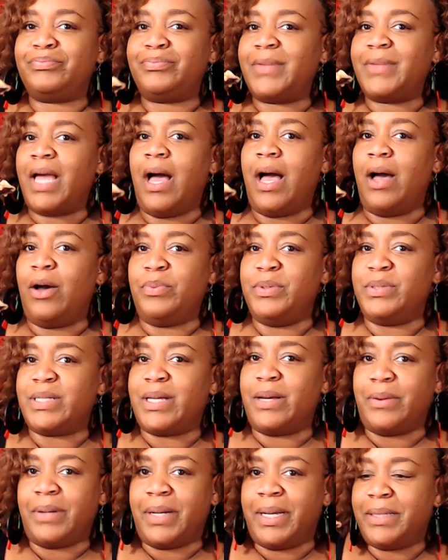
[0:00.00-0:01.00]
hope you
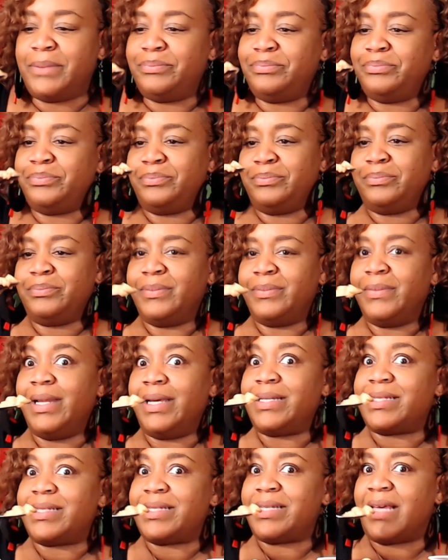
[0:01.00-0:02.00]
saw that. Let's see.